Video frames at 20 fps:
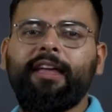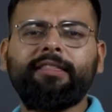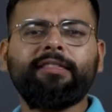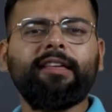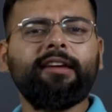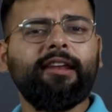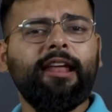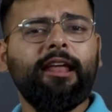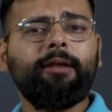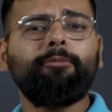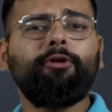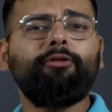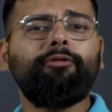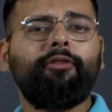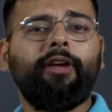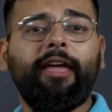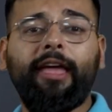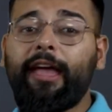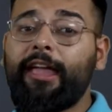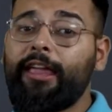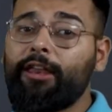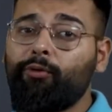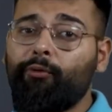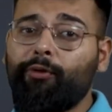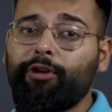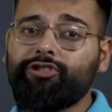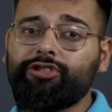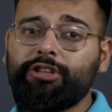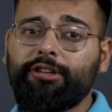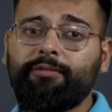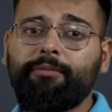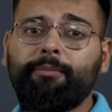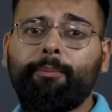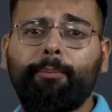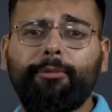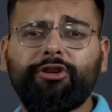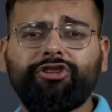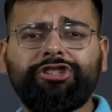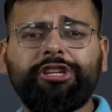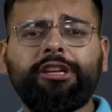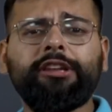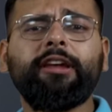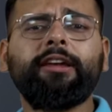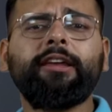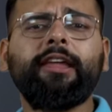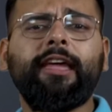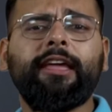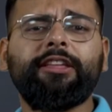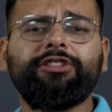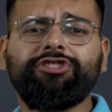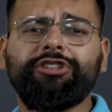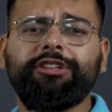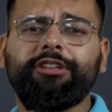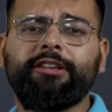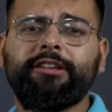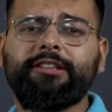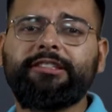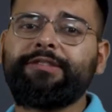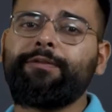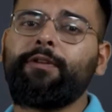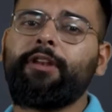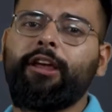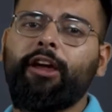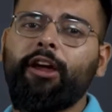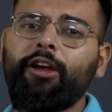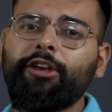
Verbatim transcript: In the realm of A I innovation, machine learning engineers will